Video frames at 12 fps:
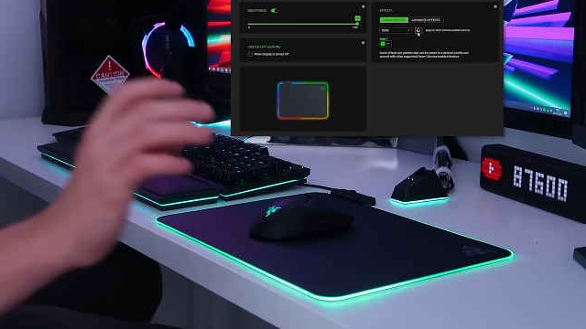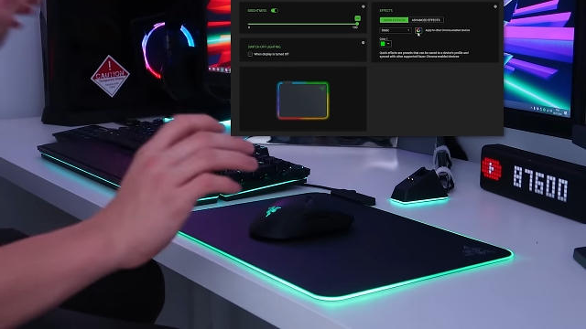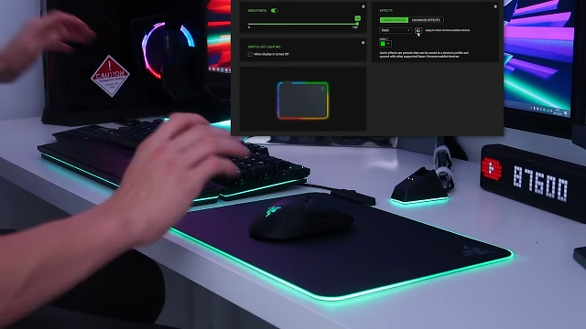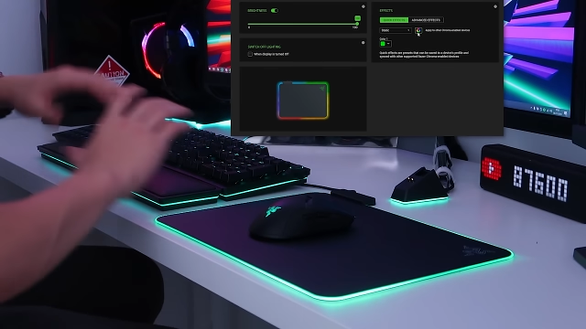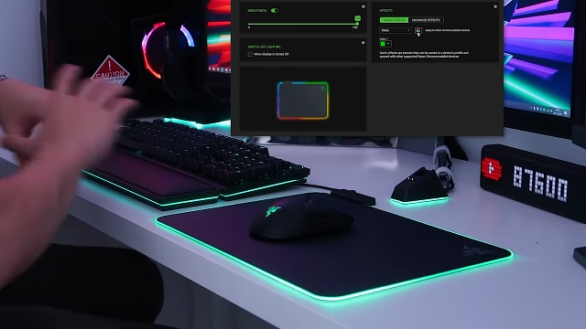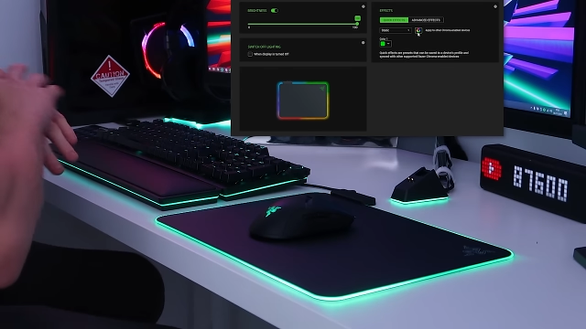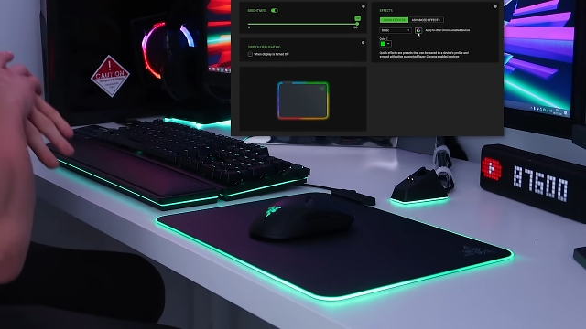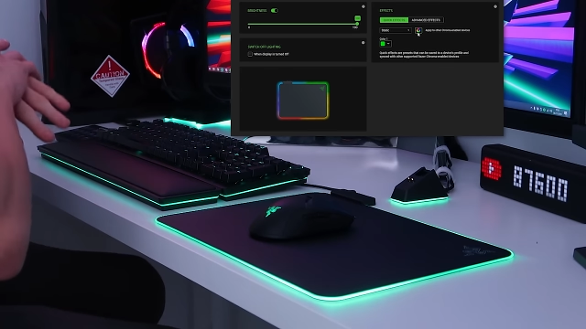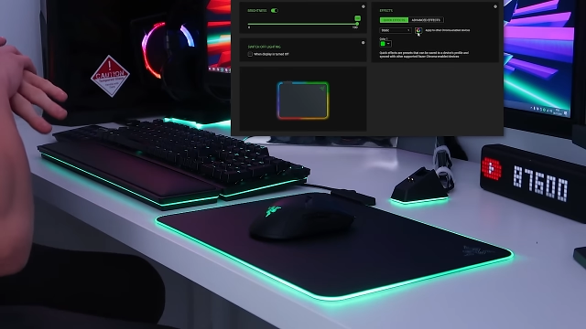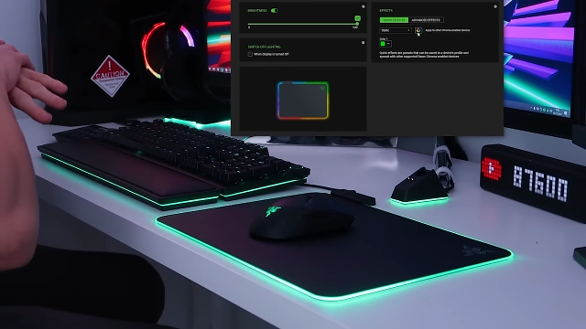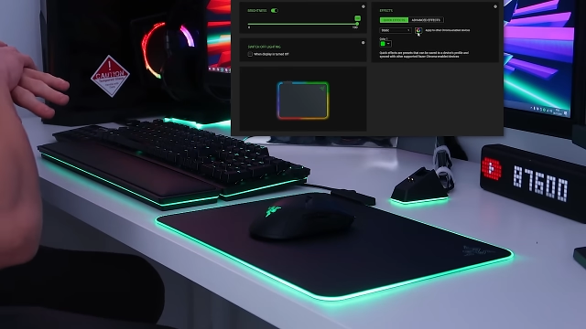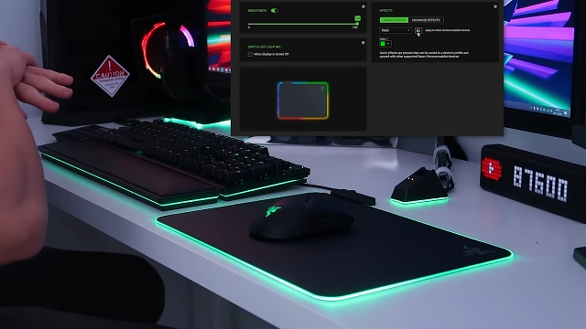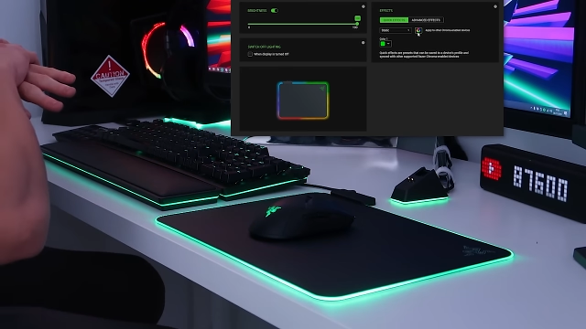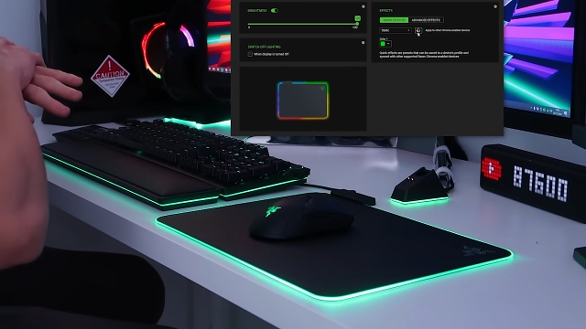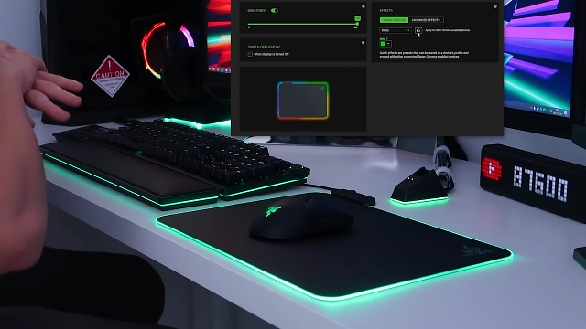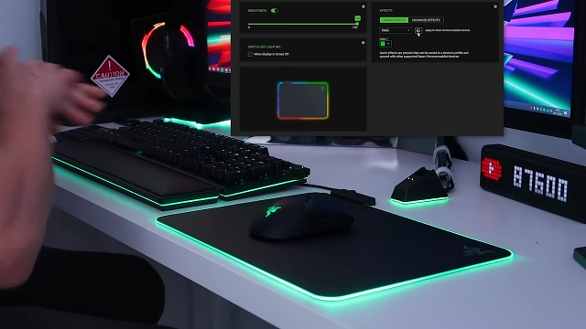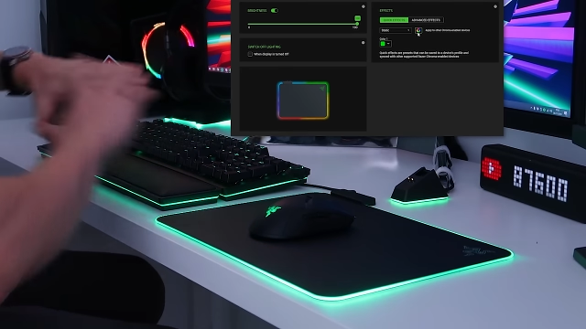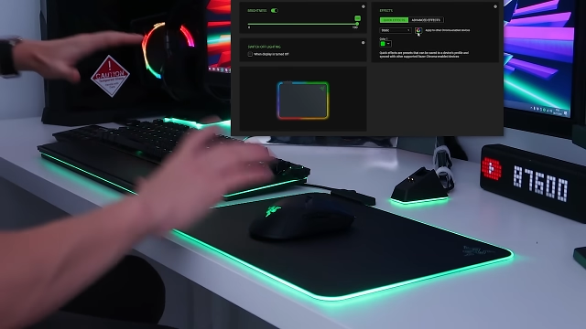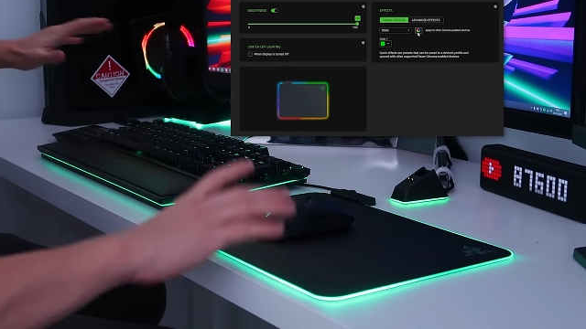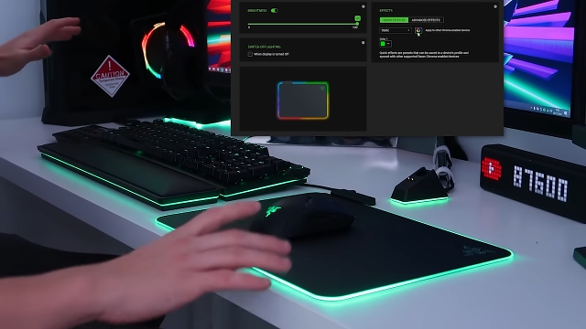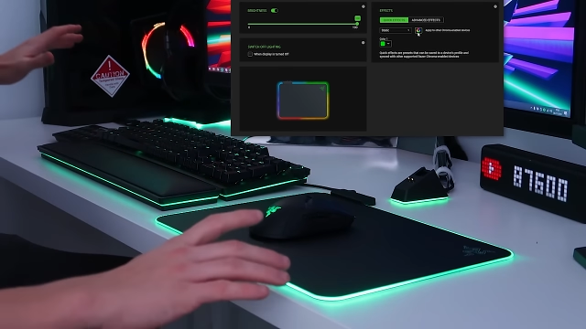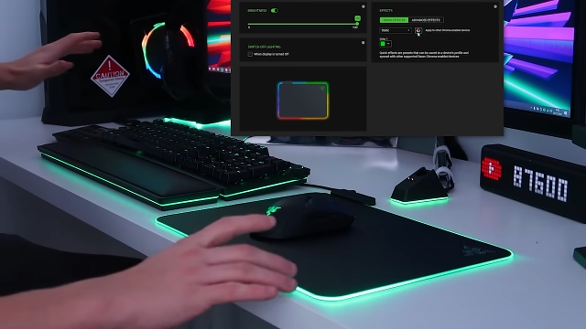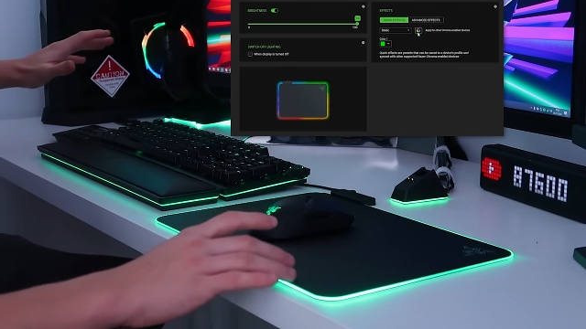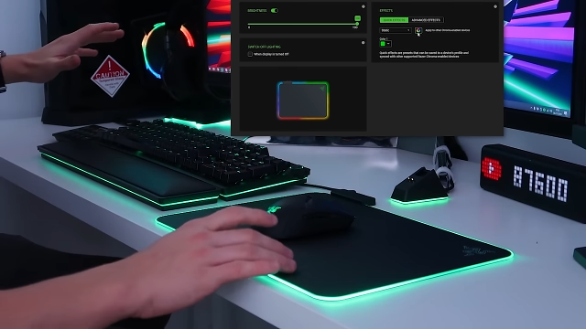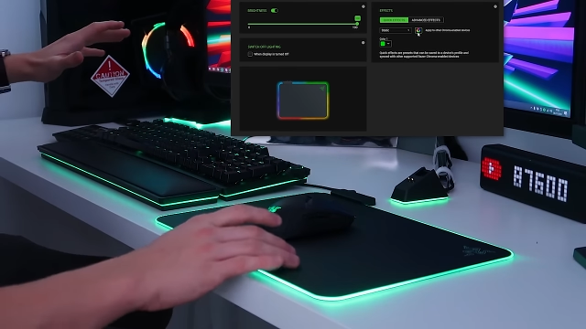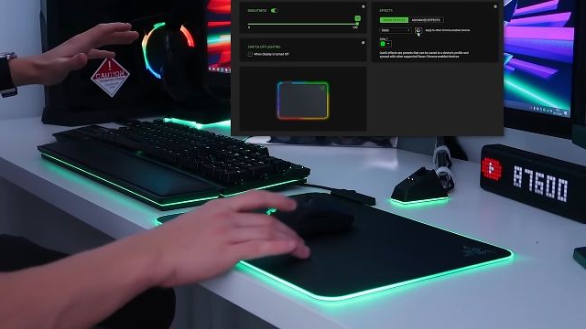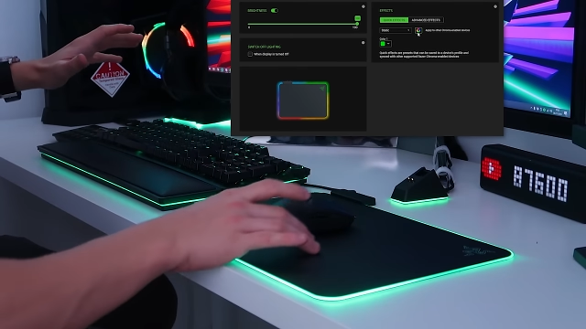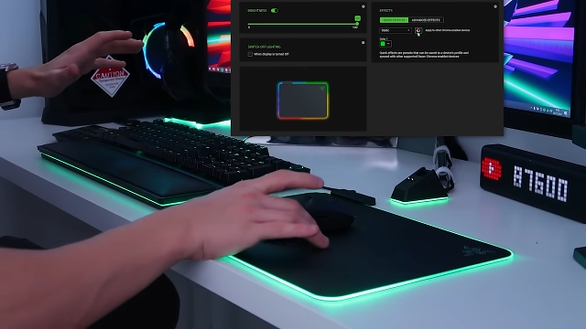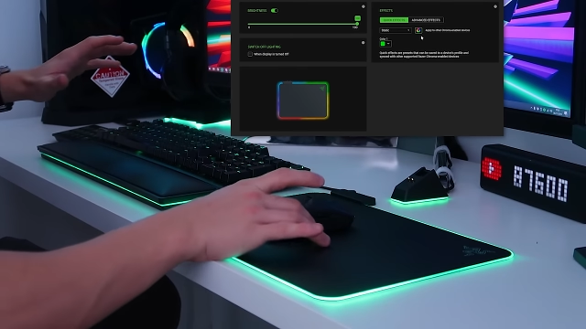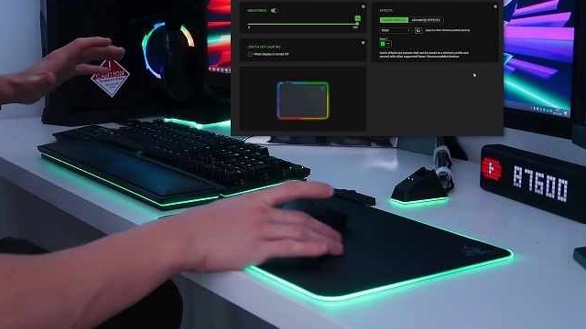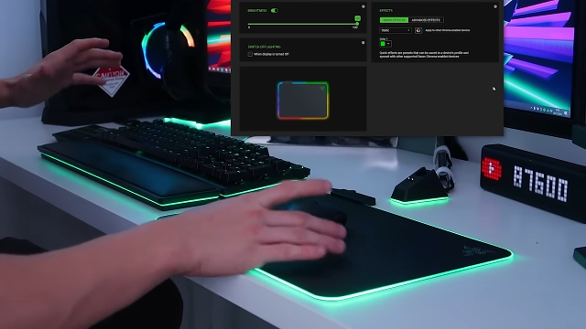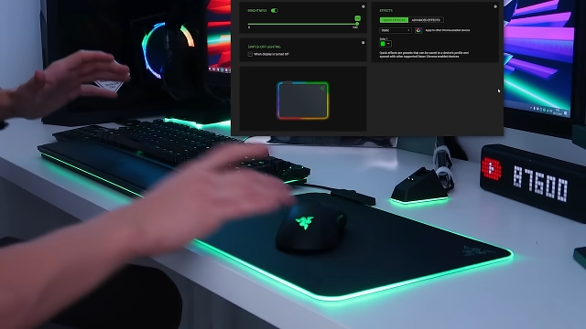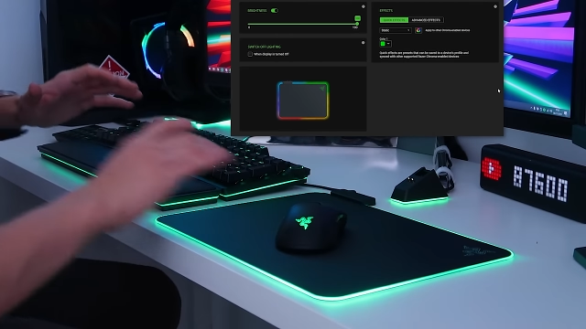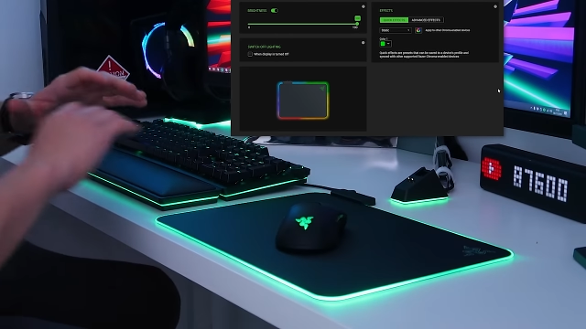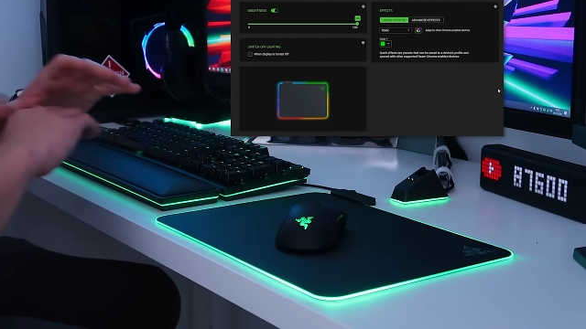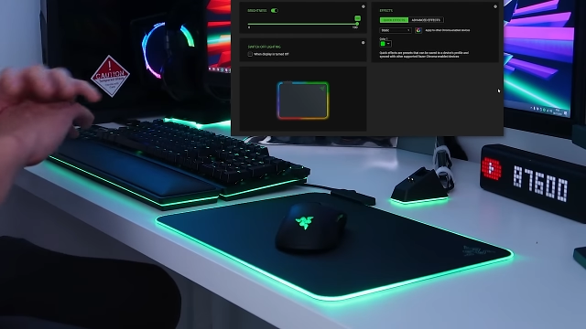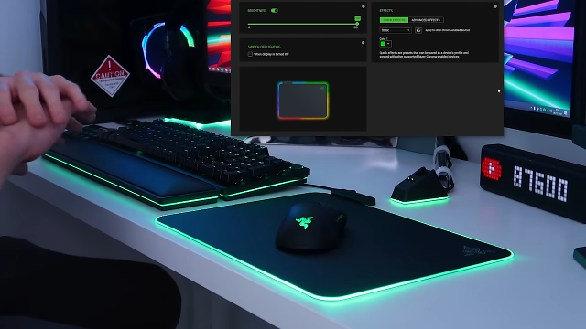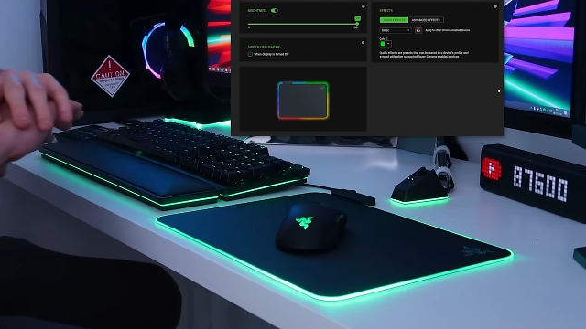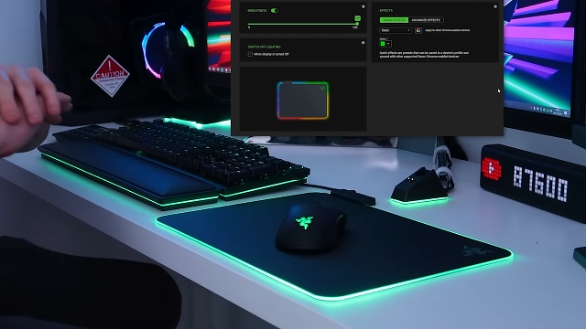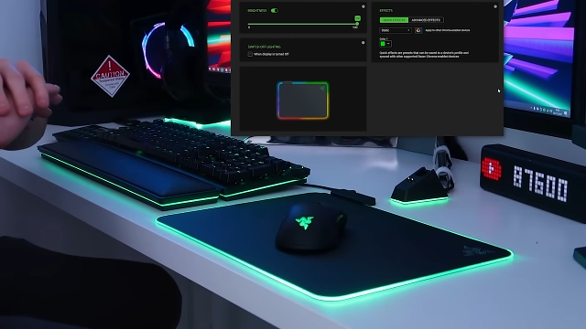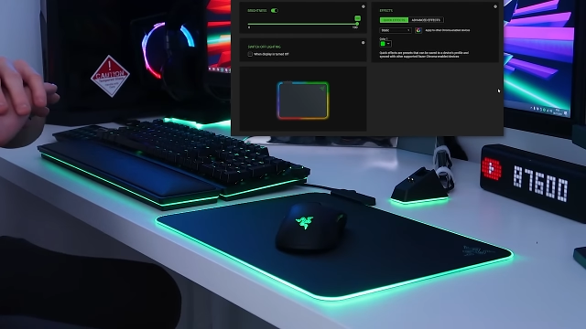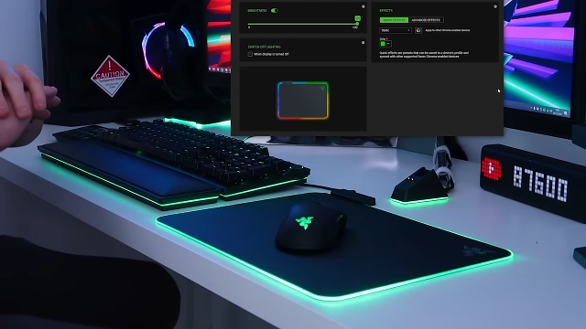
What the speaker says: No face is visible, so there are no lips to read.